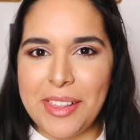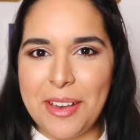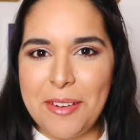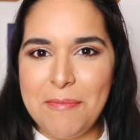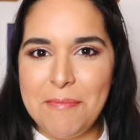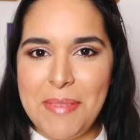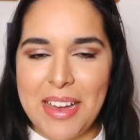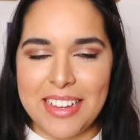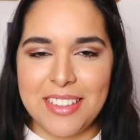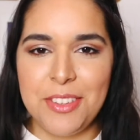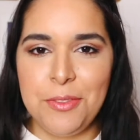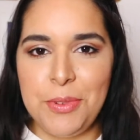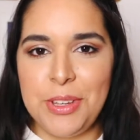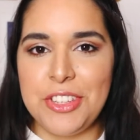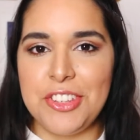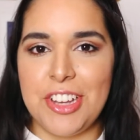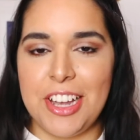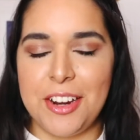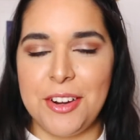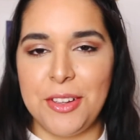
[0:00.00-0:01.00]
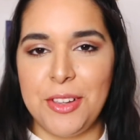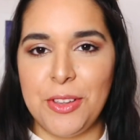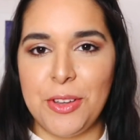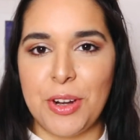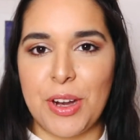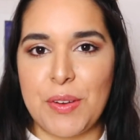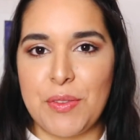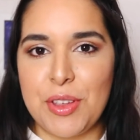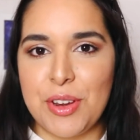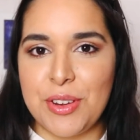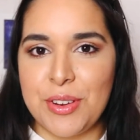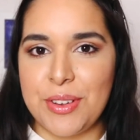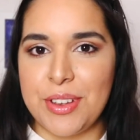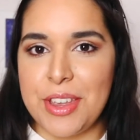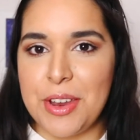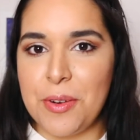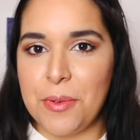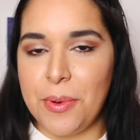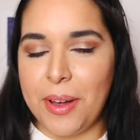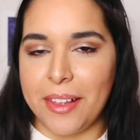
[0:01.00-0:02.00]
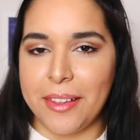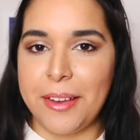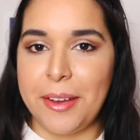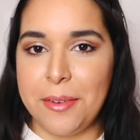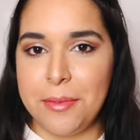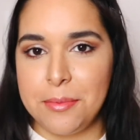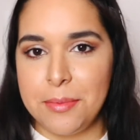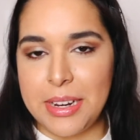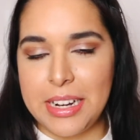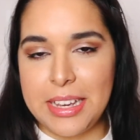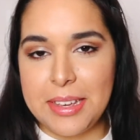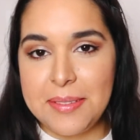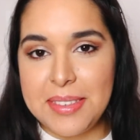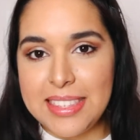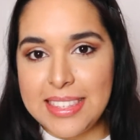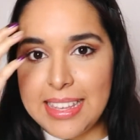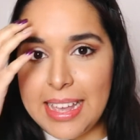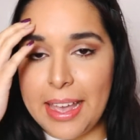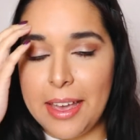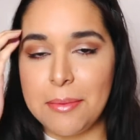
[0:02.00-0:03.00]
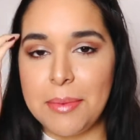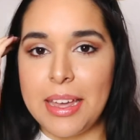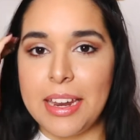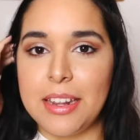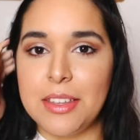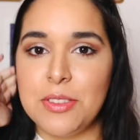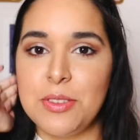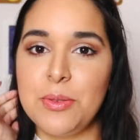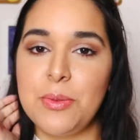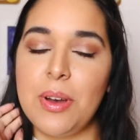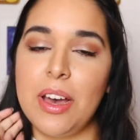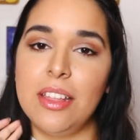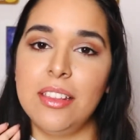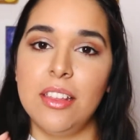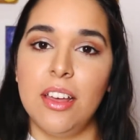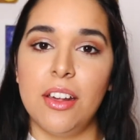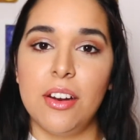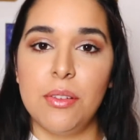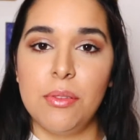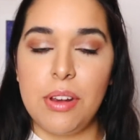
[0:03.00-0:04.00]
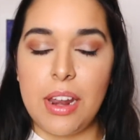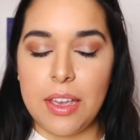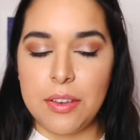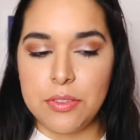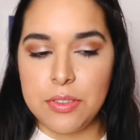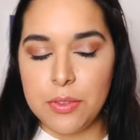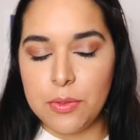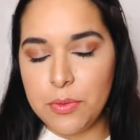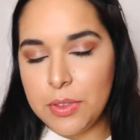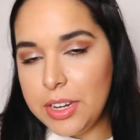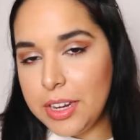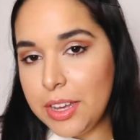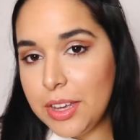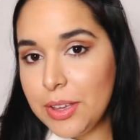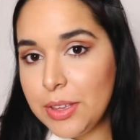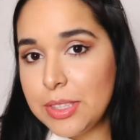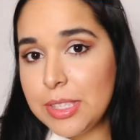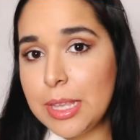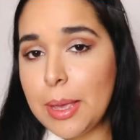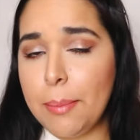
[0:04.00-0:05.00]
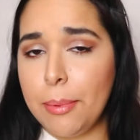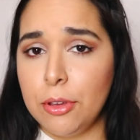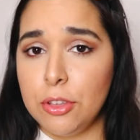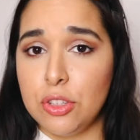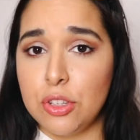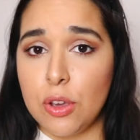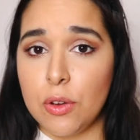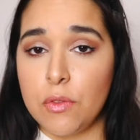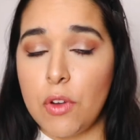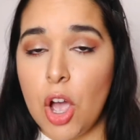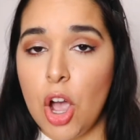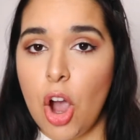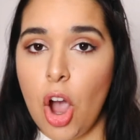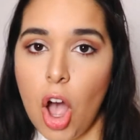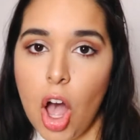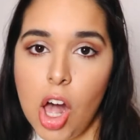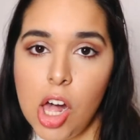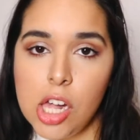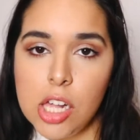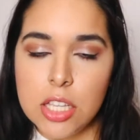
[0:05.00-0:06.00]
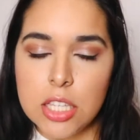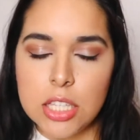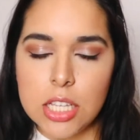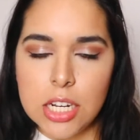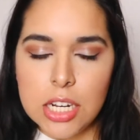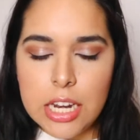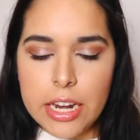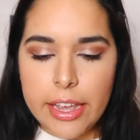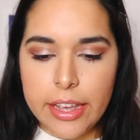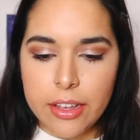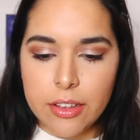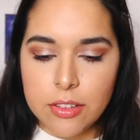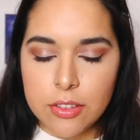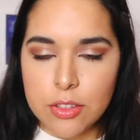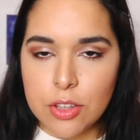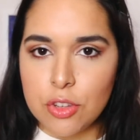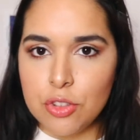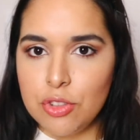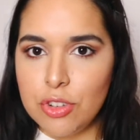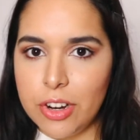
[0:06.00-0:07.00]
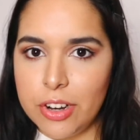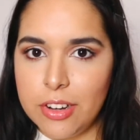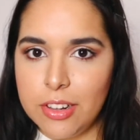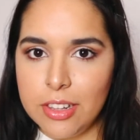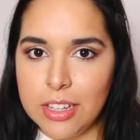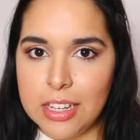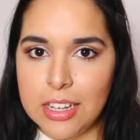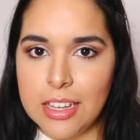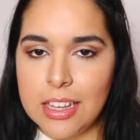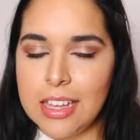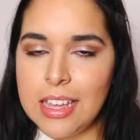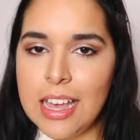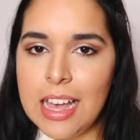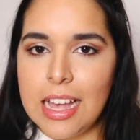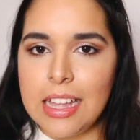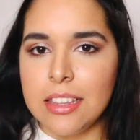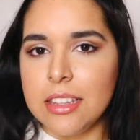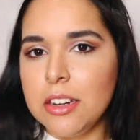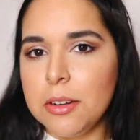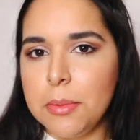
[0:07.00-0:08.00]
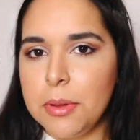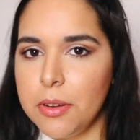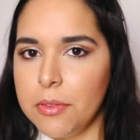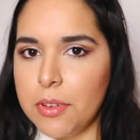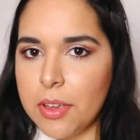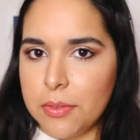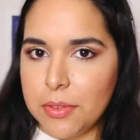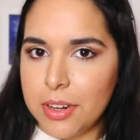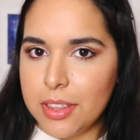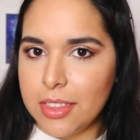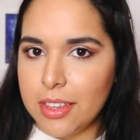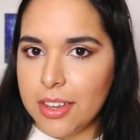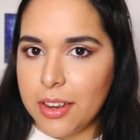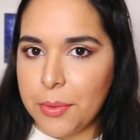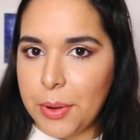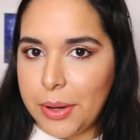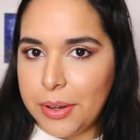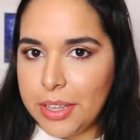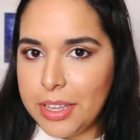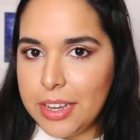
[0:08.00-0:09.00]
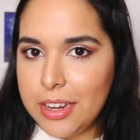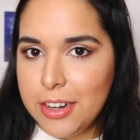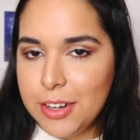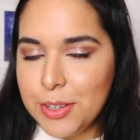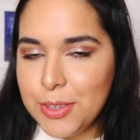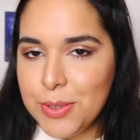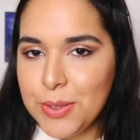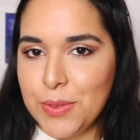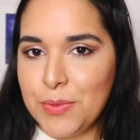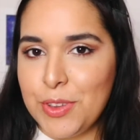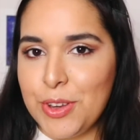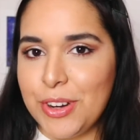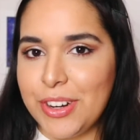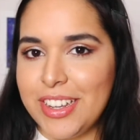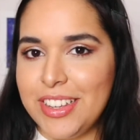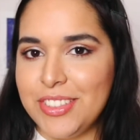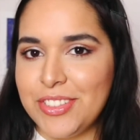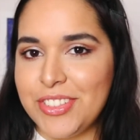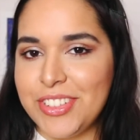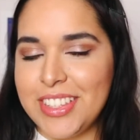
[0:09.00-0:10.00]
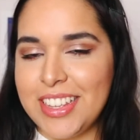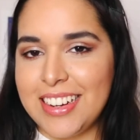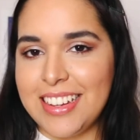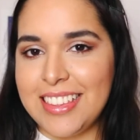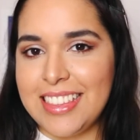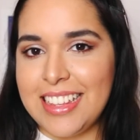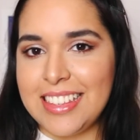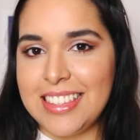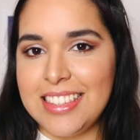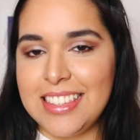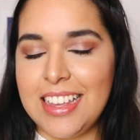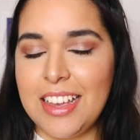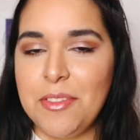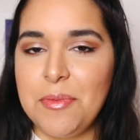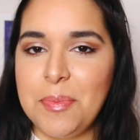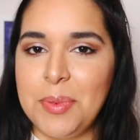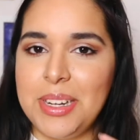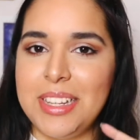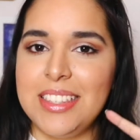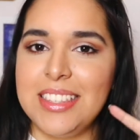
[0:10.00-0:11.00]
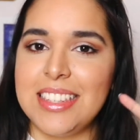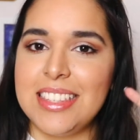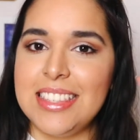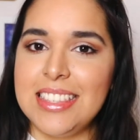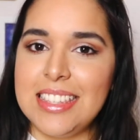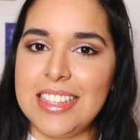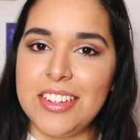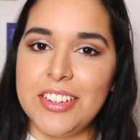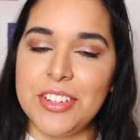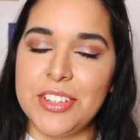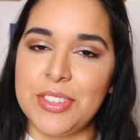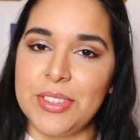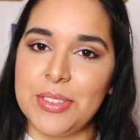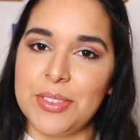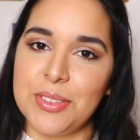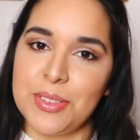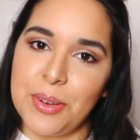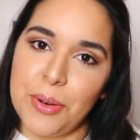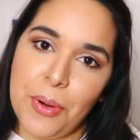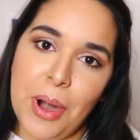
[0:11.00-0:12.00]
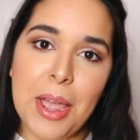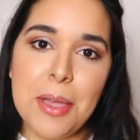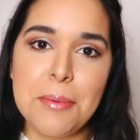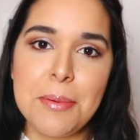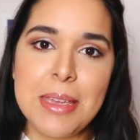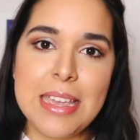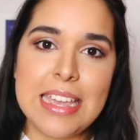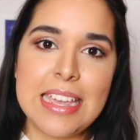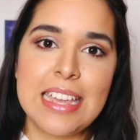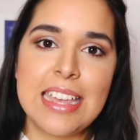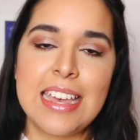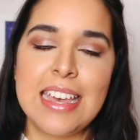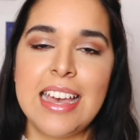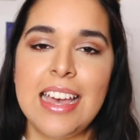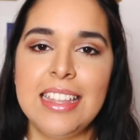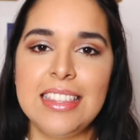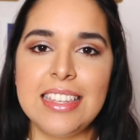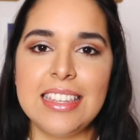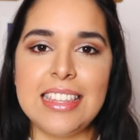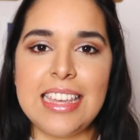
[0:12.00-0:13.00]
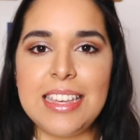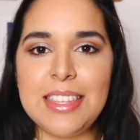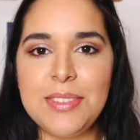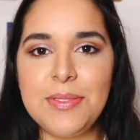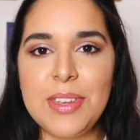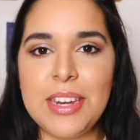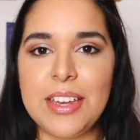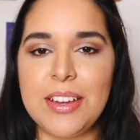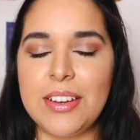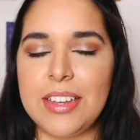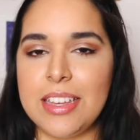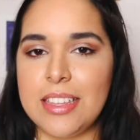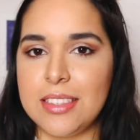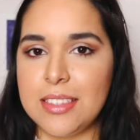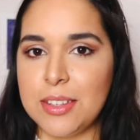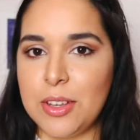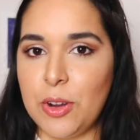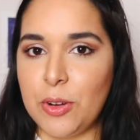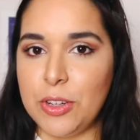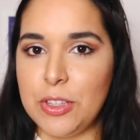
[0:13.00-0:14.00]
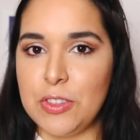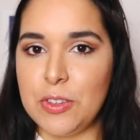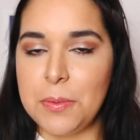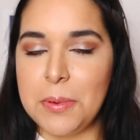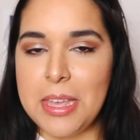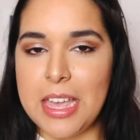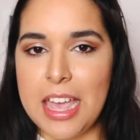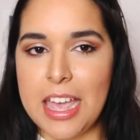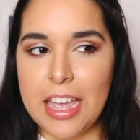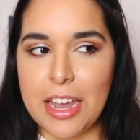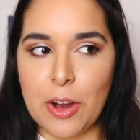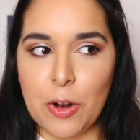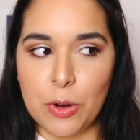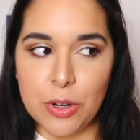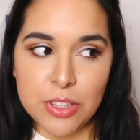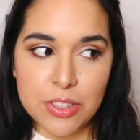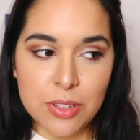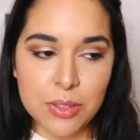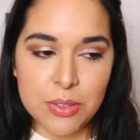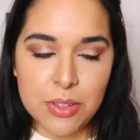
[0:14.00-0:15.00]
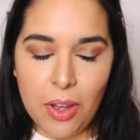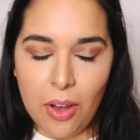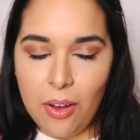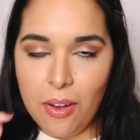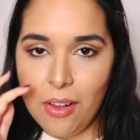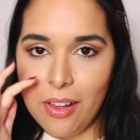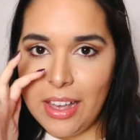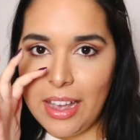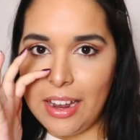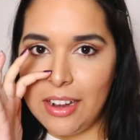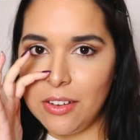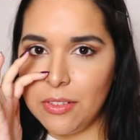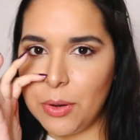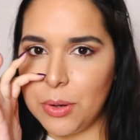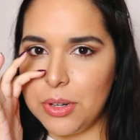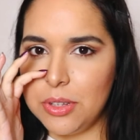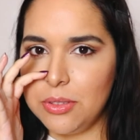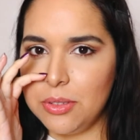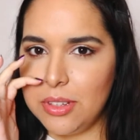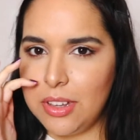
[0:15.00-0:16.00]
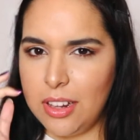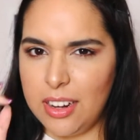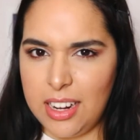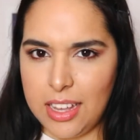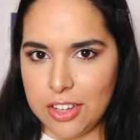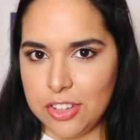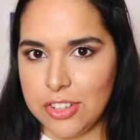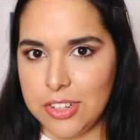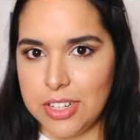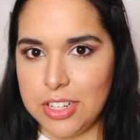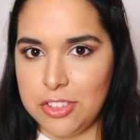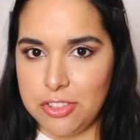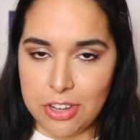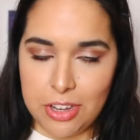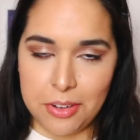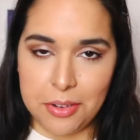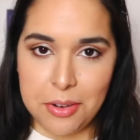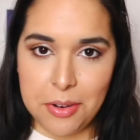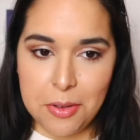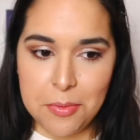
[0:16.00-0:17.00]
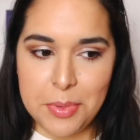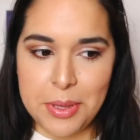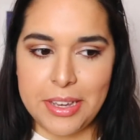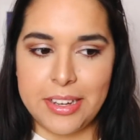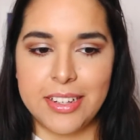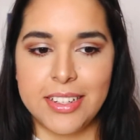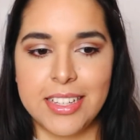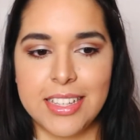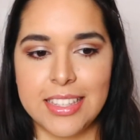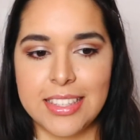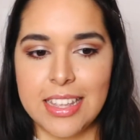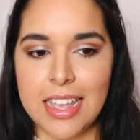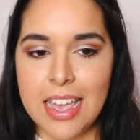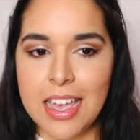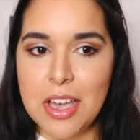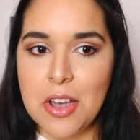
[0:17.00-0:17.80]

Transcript: welcome back to my channel or if you're new here welcome my name is Sam and I do a lot of lifestyle videos a bunch of hauls nails journaling a little bit of everything around here so if you're interested in that stuff please consider subscribing today's video it's going to be a crystals haul kind of crystal collection in general because